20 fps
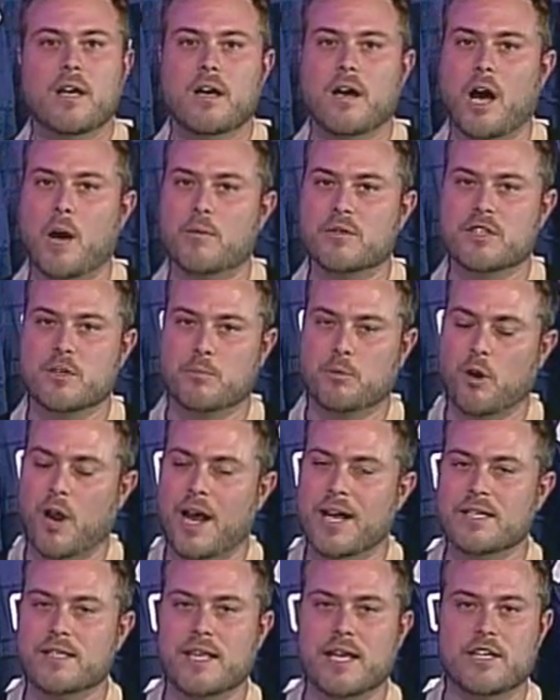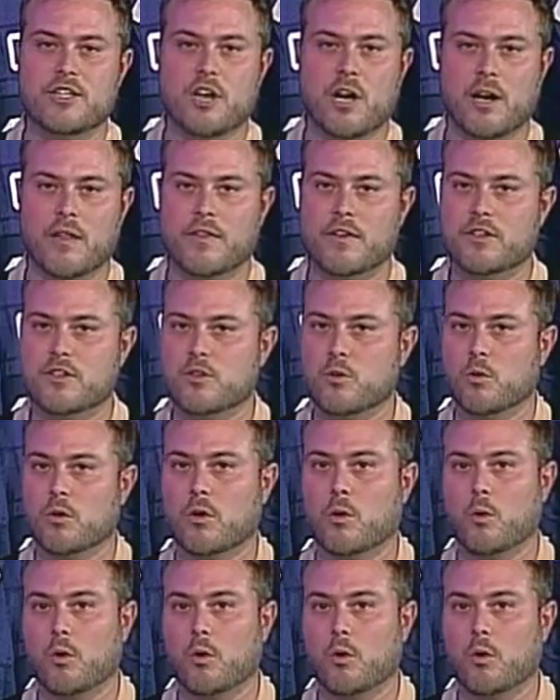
I'm surprised that Jonathan Stewart